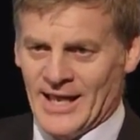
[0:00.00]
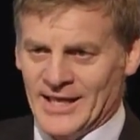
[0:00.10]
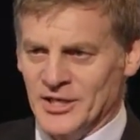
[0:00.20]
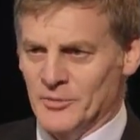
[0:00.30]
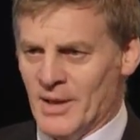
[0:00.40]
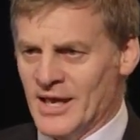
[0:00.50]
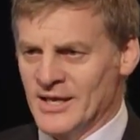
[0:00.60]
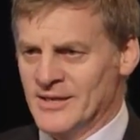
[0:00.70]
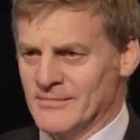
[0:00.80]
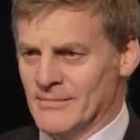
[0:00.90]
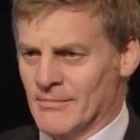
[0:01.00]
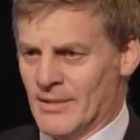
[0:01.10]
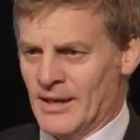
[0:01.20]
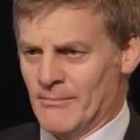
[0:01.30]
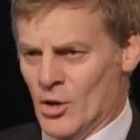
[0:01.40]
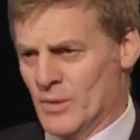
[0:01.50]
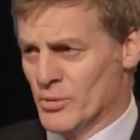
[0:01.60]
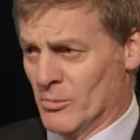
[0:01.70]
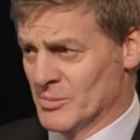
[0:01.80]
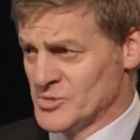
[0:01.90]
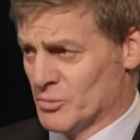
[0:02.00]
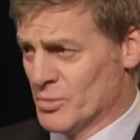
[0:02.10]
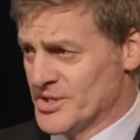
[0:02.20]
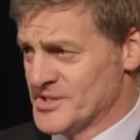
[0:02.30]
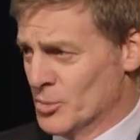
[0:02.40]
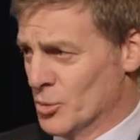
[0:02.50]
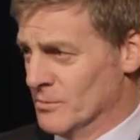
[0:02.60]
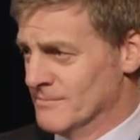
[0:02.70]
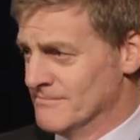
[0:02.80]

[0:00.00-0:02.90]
It made my problems look pretty small.